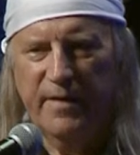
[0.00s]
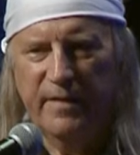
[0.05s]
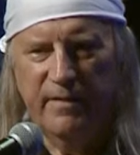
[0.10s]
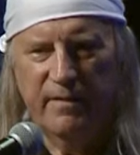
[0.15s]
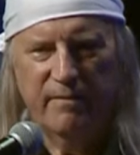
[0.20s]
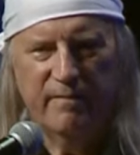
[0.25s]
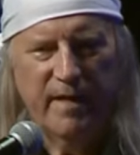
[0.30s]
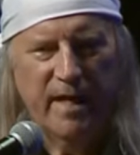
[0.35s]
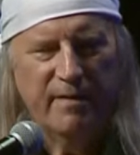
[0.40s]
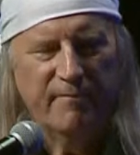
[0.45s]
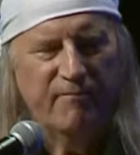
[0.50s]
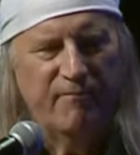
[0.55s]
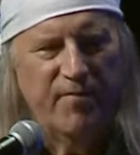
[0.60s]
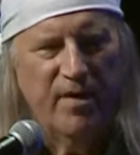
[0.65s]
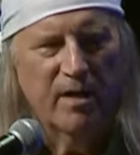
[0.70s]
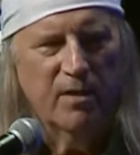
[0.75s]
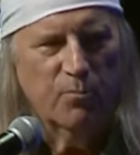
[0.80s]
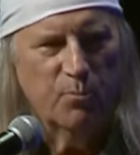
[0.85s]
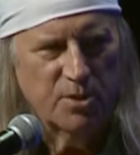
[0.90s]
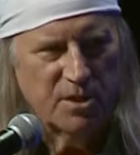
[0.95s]
than they
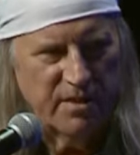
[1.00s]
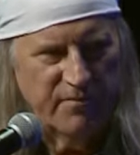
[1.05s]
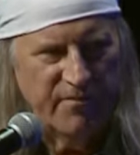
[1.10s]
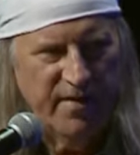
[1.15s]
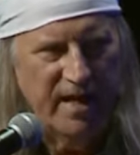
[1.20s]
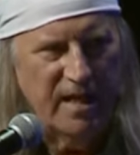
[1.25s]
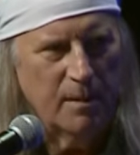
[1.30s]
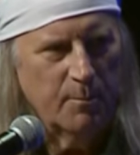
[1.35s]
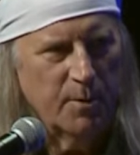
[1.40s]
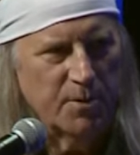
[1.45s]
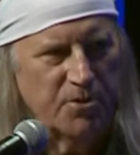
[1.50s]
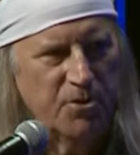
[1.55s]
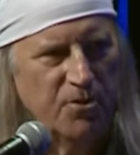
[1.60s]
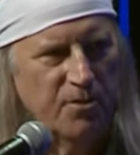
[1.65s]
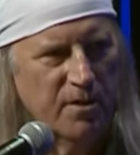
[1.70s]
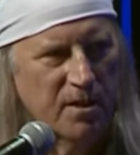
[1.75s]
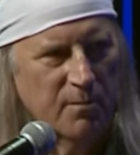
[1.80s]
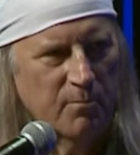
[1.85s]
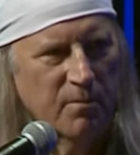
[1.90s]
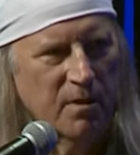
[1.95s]
felt was available
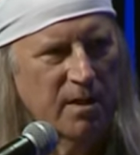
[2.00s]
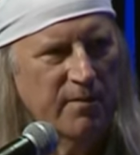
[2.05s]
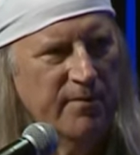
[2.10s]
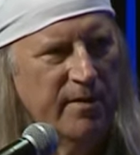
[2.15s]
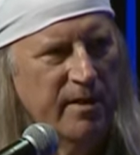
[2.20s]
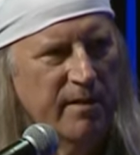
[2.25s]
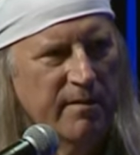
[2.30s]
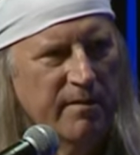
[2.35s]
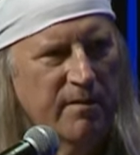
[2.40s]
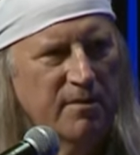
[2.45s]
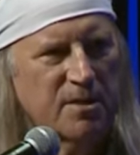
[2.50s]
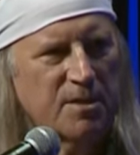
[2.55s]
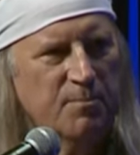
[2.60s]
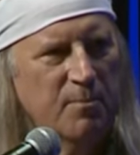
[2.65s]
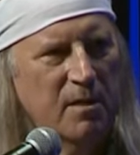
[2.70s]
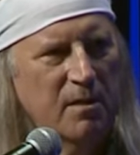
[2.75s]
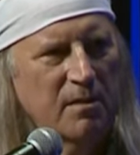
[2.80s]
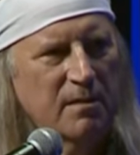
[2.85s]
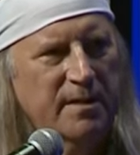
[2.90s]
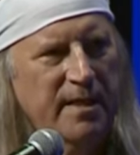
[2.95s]
to them living in their
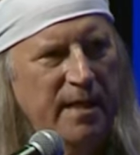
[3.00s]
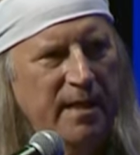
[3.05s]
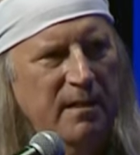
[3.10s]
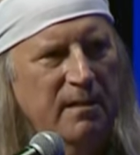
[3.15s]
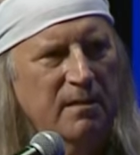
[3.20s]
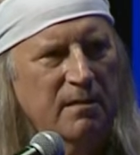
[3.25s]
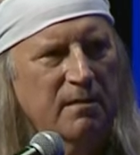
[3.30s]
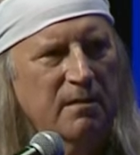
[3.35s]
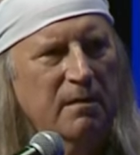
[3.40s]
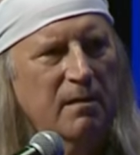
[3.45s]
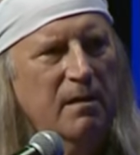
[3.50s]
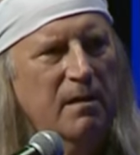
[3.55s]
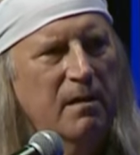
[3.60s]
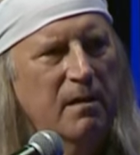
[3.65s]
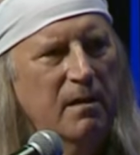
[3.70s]
small town.